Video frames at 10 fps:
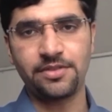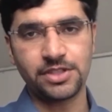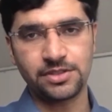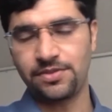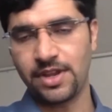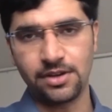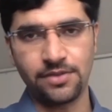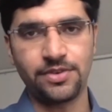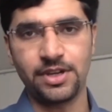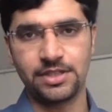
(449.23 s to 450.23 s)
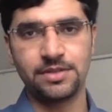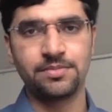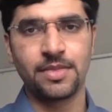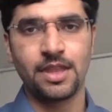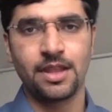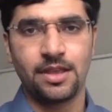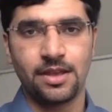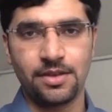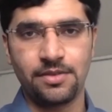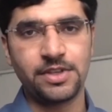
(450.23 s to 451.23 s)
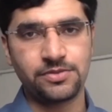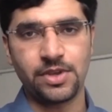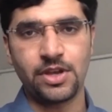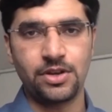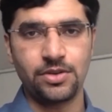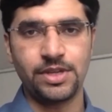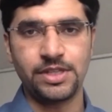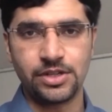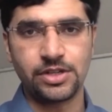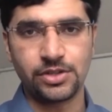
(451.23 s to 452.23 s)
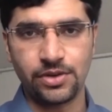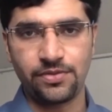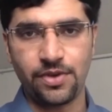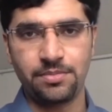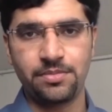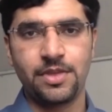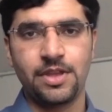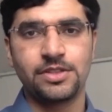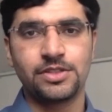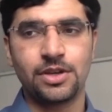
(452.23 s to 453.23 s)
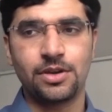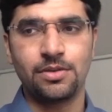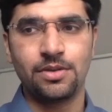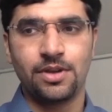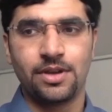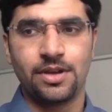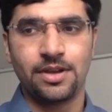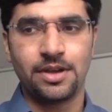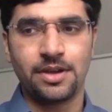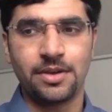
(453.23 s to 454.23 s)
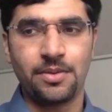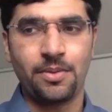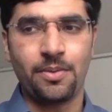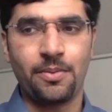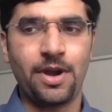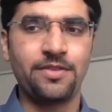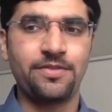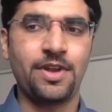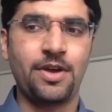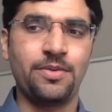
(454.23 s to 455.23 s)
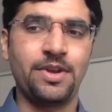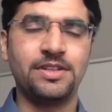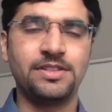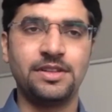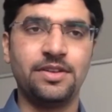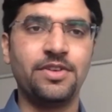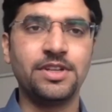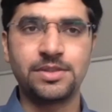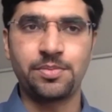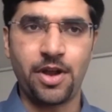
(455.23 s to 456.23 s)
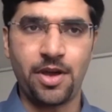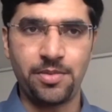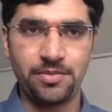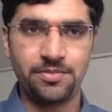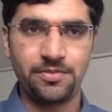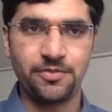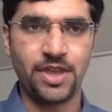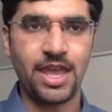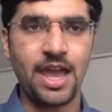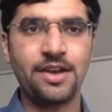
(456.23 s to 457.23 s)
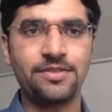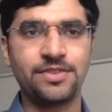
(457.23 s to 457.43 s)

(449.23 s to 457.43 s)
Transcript: field of Earth, which we all know is not uniform. So what if now we just reverse the problem? We have